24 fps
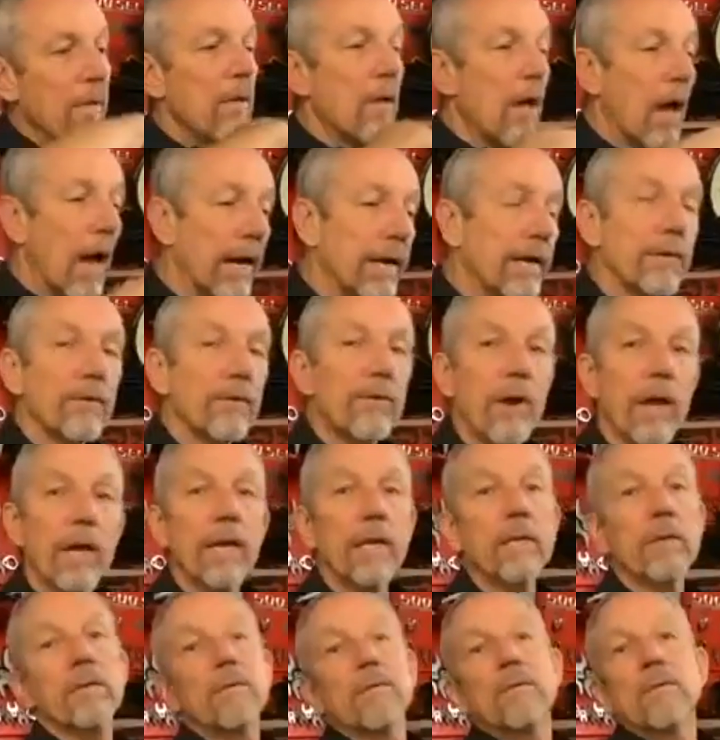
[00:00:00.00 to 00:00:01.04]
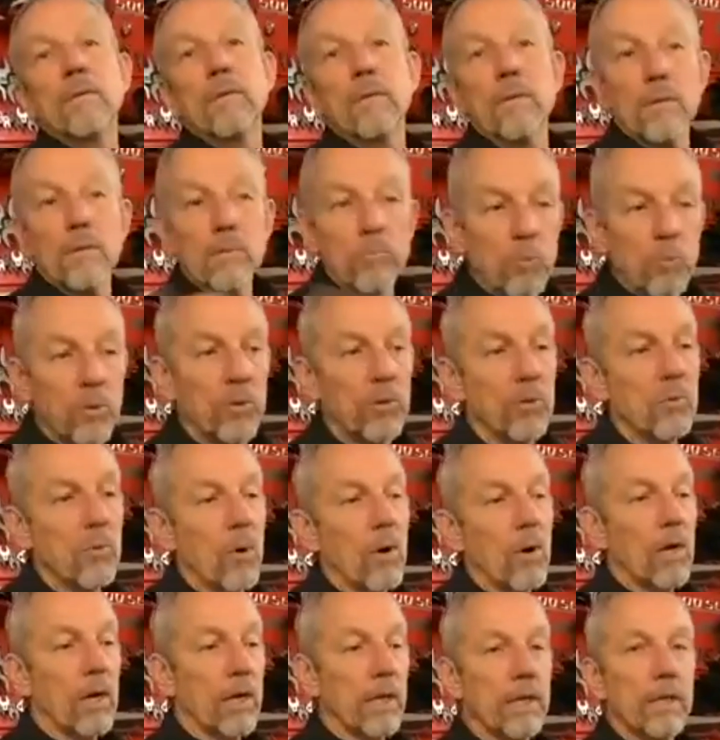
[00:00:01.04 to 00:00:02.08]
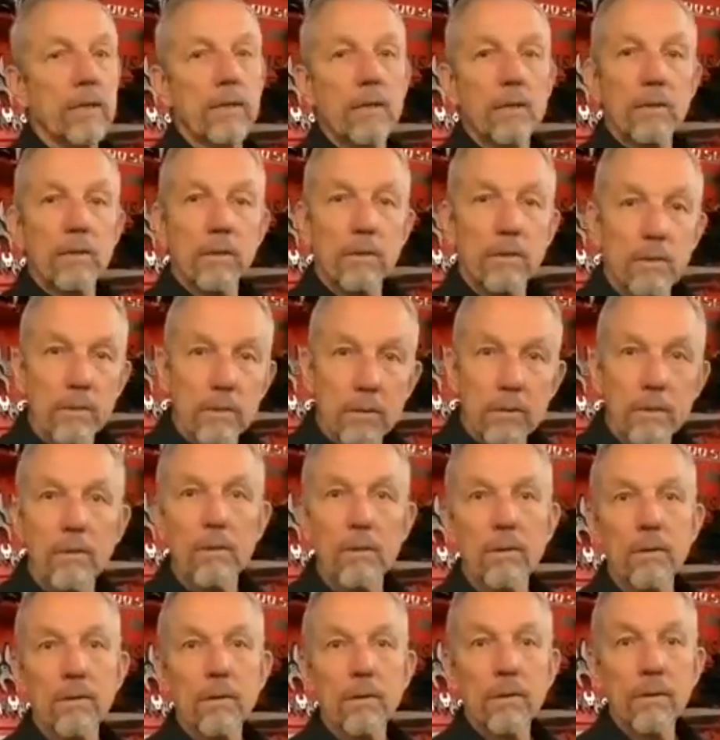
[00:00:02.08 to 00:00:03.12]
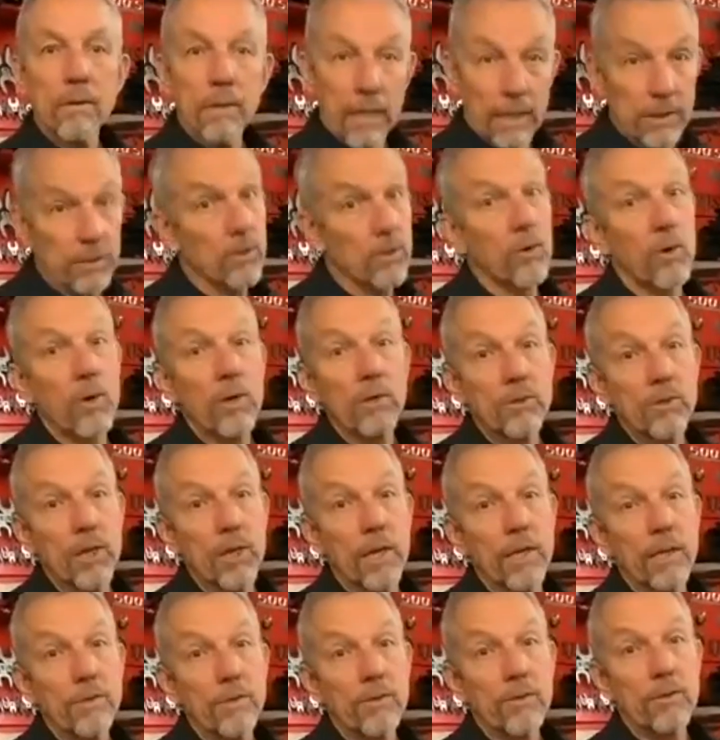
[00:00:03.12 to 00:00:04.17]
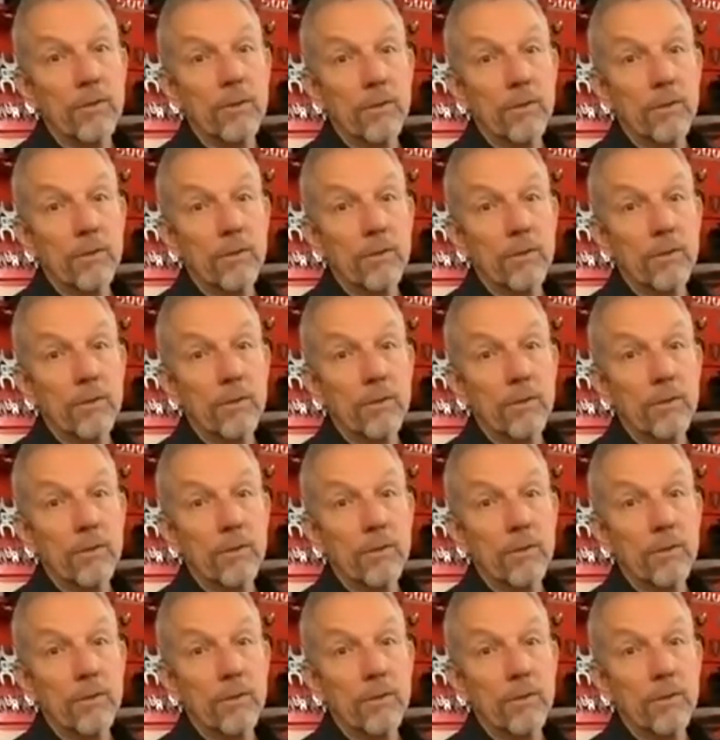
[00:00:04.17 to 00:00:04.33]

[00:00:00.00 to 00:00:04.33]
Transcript: I can drain it, put new oil in. That's an oil change.